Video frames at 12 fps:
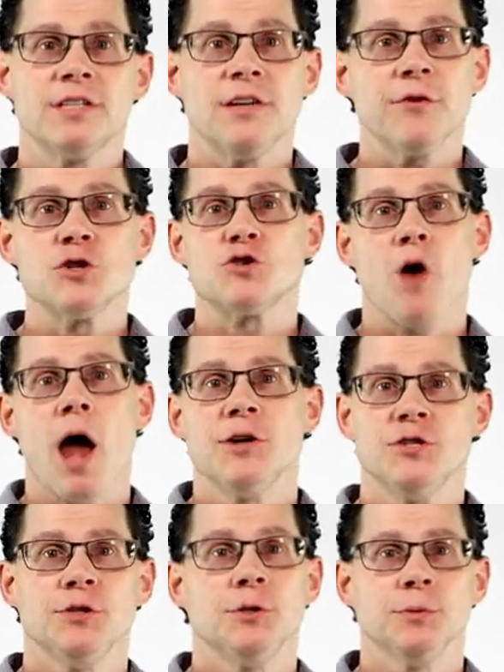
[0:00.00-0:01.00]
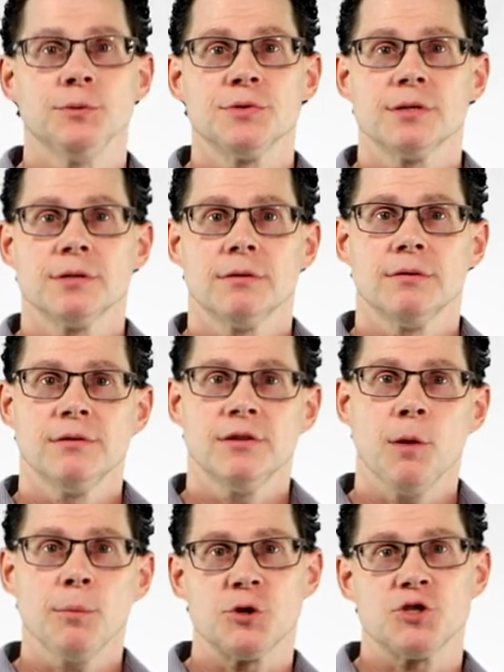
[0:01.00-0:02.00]
a different strategy you use to
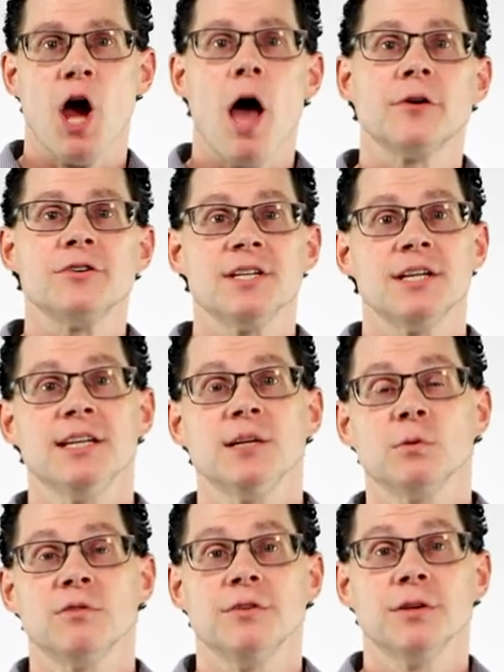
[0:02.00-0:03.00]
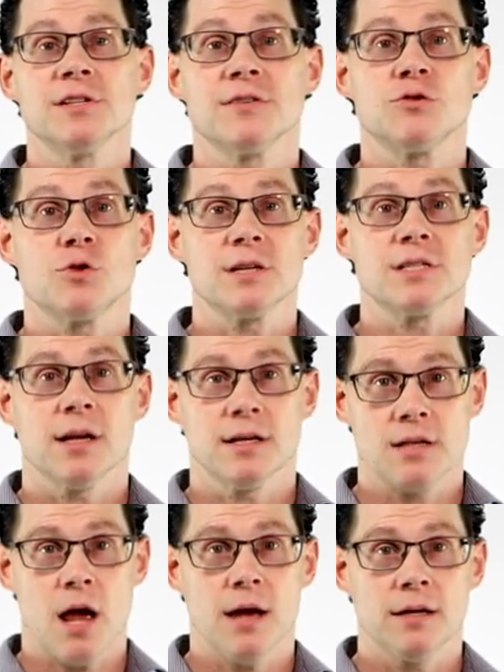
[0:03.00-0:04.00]
help your child or teen deal with feelings of stress and
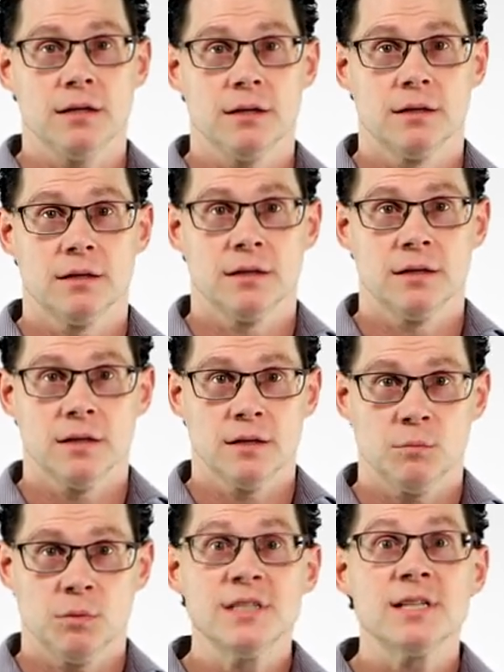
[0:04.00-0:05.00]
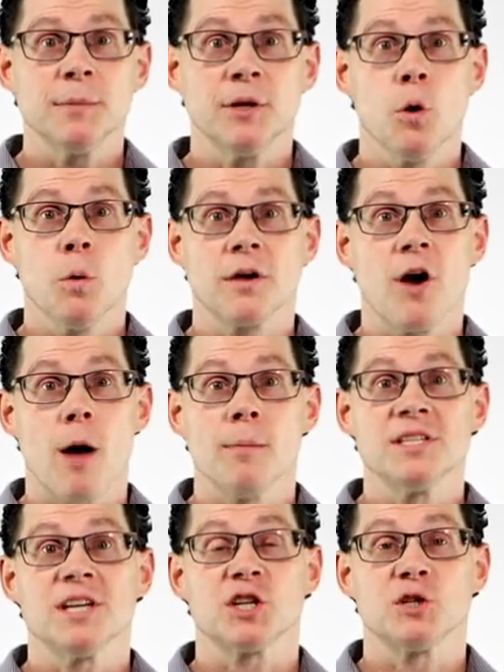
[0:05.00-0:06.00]
anxiety? Please let me know in the
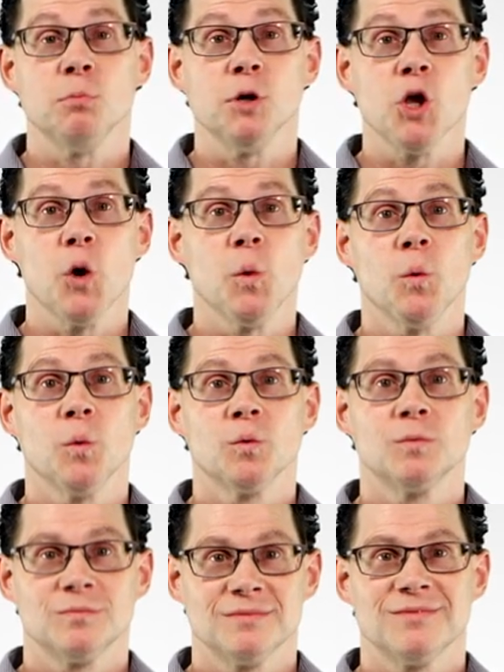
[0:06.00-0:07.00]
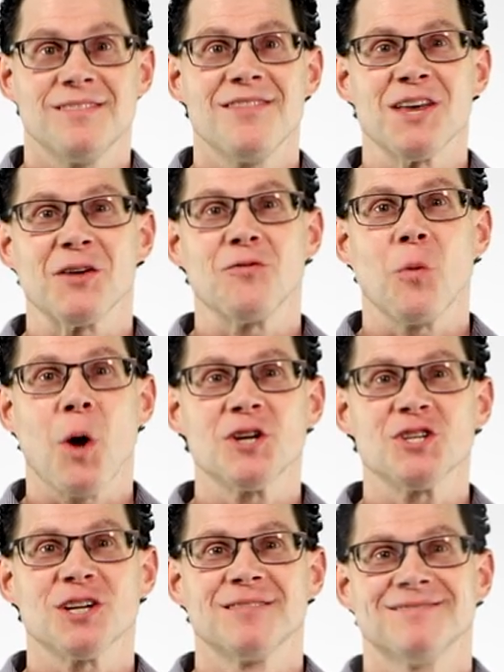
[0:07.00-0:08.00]
comment section below. Thank you for
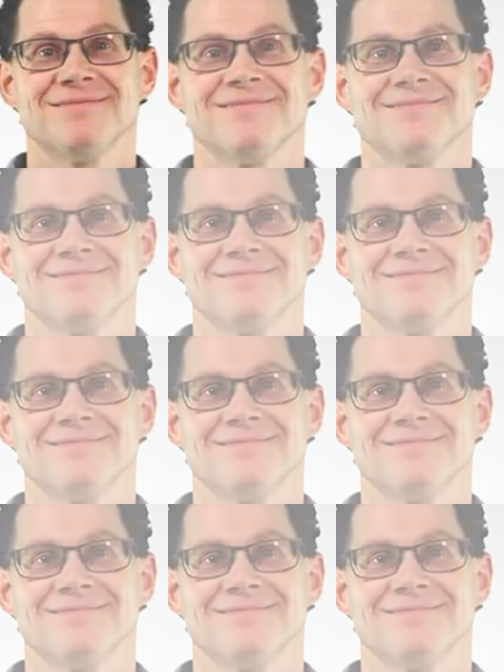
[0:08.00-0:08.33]
watching.